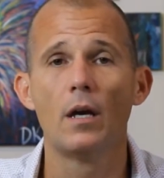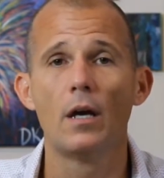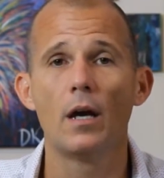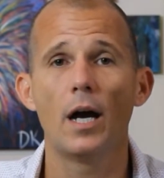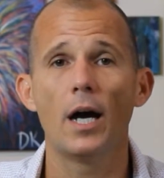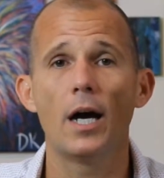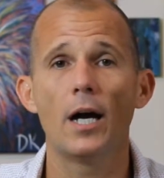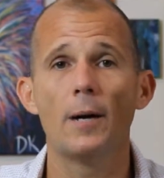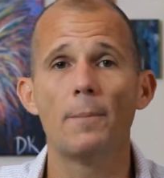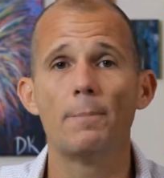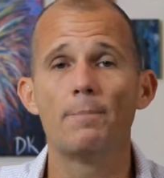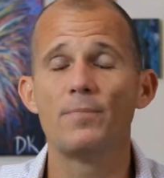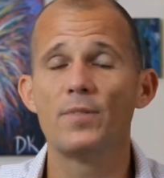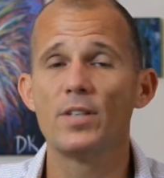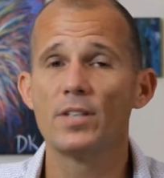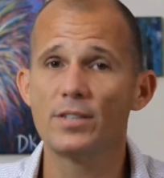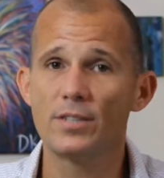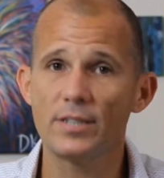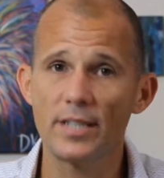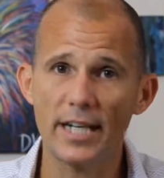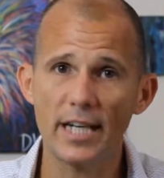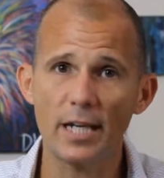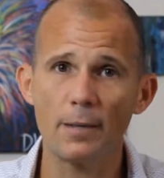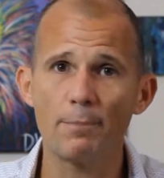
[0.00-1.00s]
The
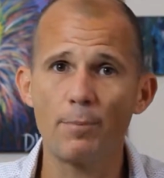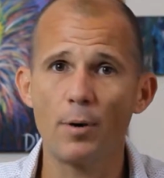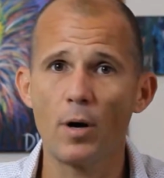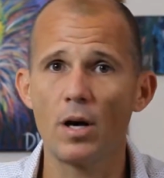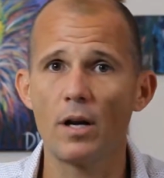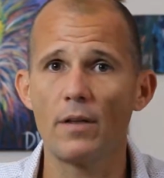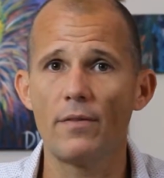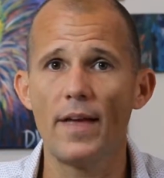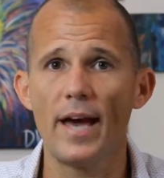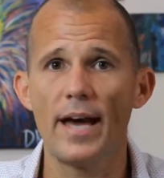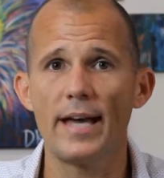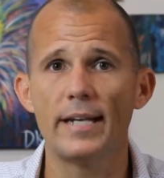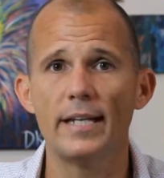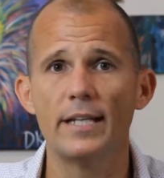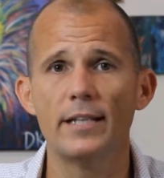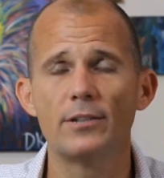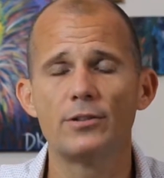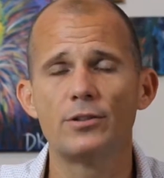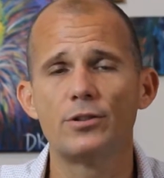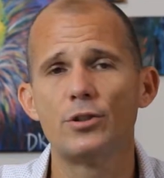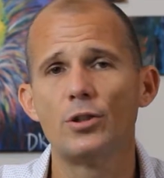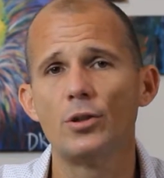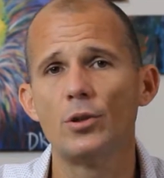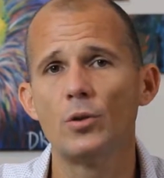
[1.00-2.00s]
second part of that
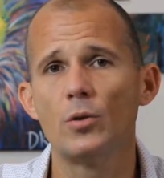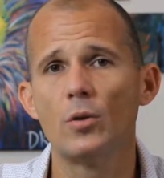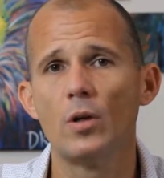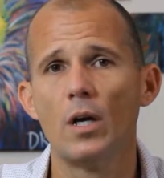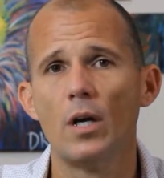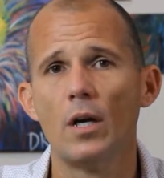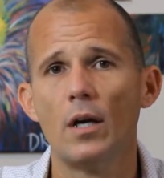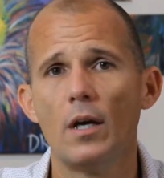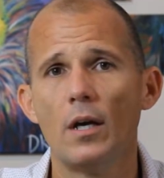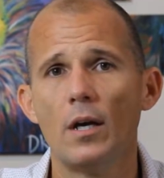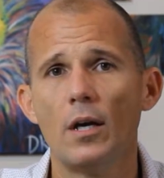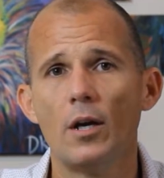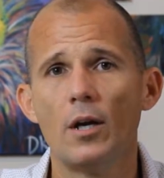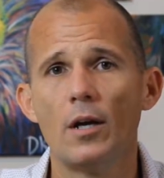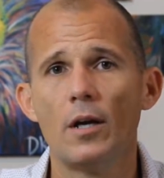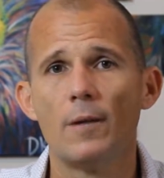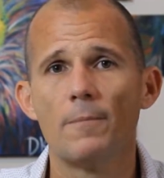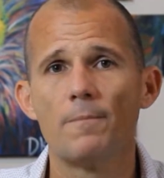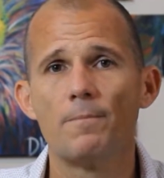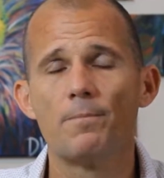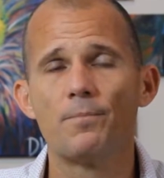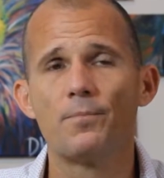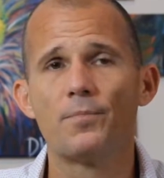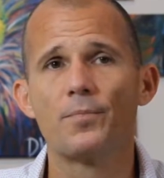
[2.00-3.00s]
is to
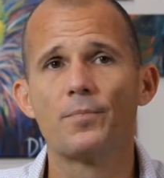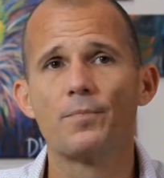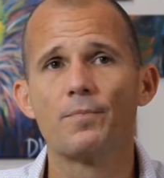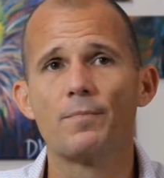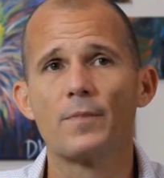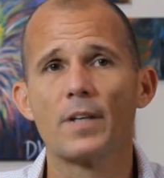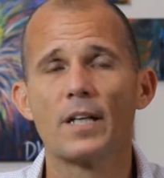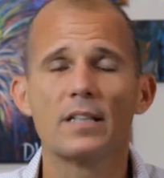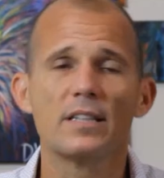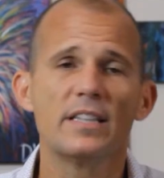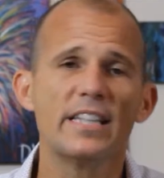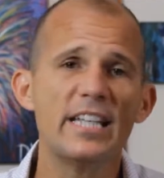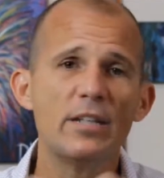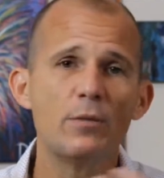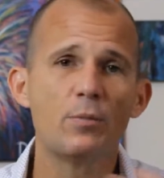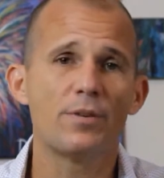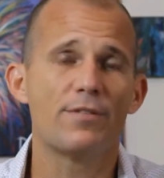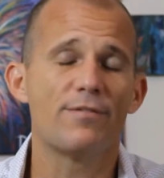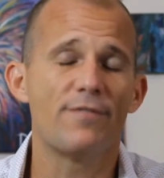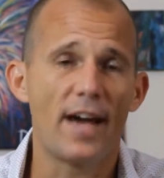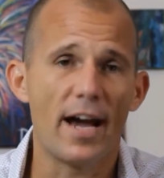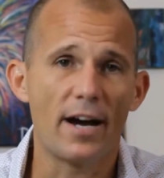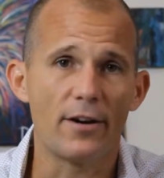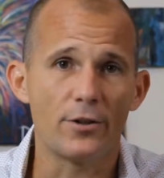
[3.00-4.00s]
lead with
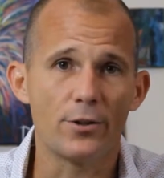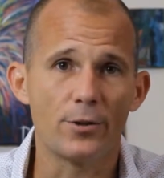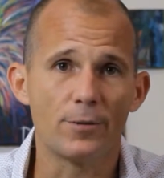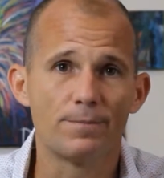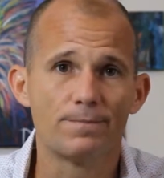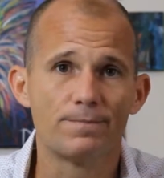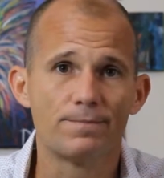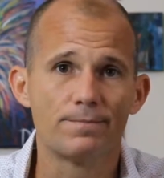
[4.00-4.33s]
value.